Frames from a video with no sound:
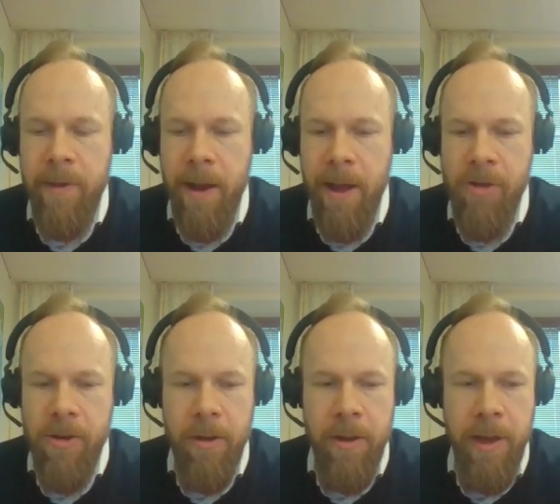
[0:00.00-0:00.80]
of the
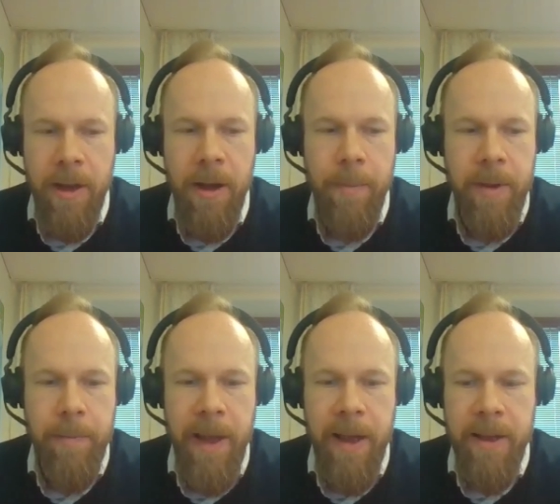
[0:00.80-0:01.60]
larger
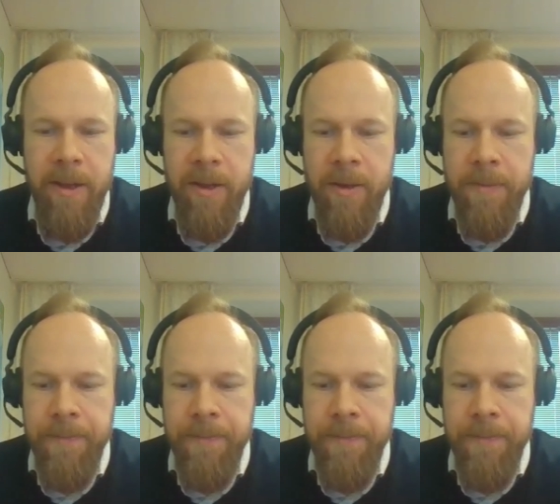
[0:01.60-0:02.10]
incumbent banks,